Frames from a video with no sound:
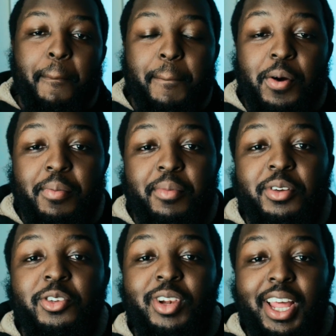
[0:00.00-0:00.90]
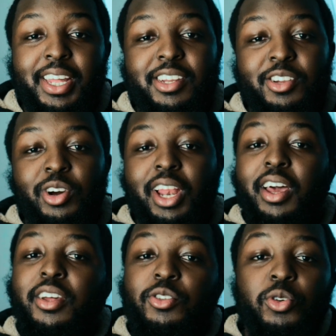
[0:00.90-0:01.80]
boom, you landed your
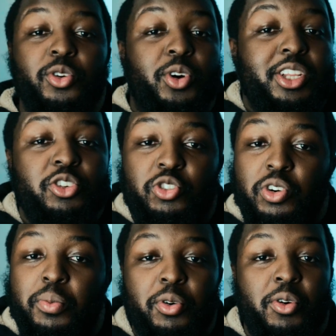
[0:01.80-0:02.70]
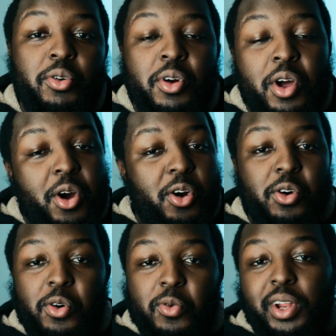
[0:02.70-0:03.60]
client, or you're in your job role,
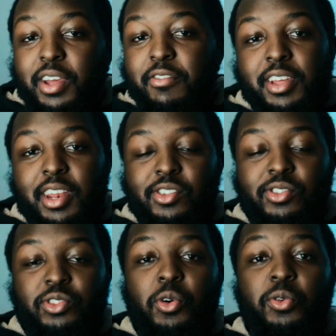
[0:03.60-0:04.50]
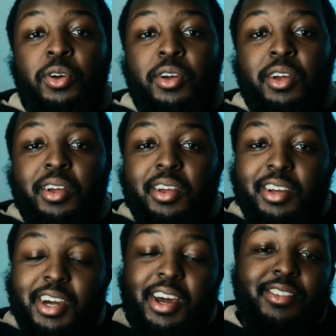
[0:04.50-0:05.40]
or whatever it is. So
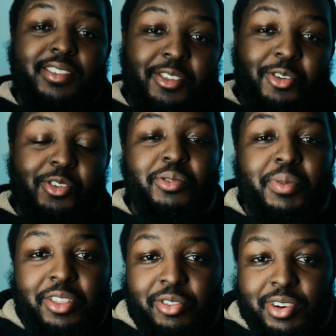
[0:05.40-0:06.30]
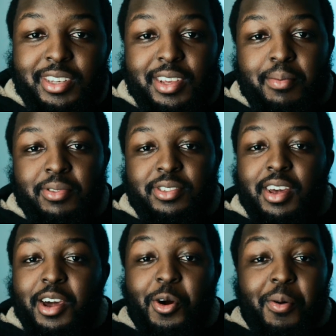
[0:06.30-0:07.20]
guys, those are my 3 tips.
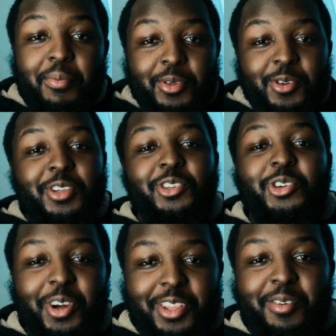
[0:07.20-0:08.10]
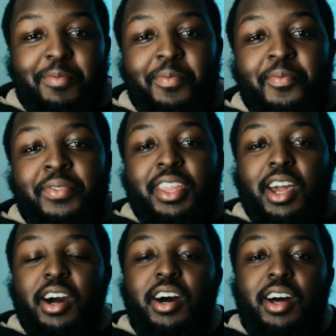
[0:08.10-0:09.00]
I hope you enjoyed them.
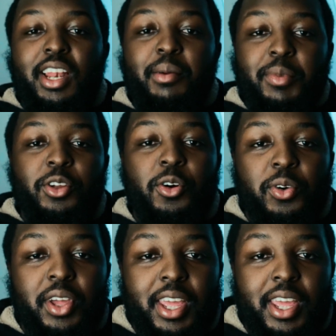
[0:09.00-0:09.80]
Let me know